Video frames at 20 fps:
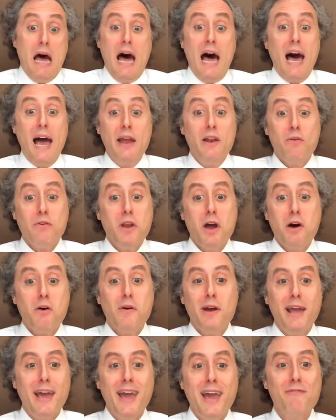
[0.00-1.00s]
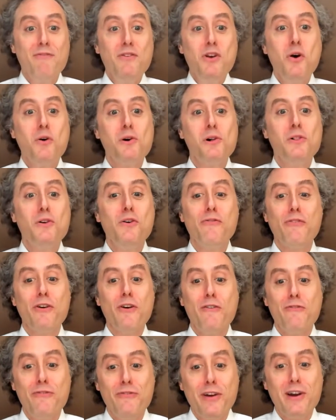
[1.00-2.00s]
I don't know, and I have no clue for
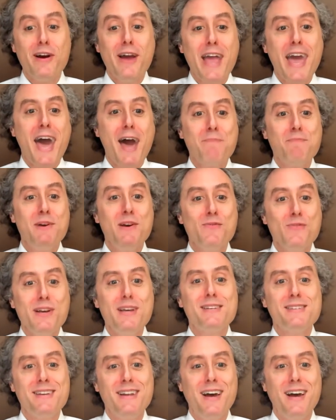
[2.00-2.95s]
a very happy reason.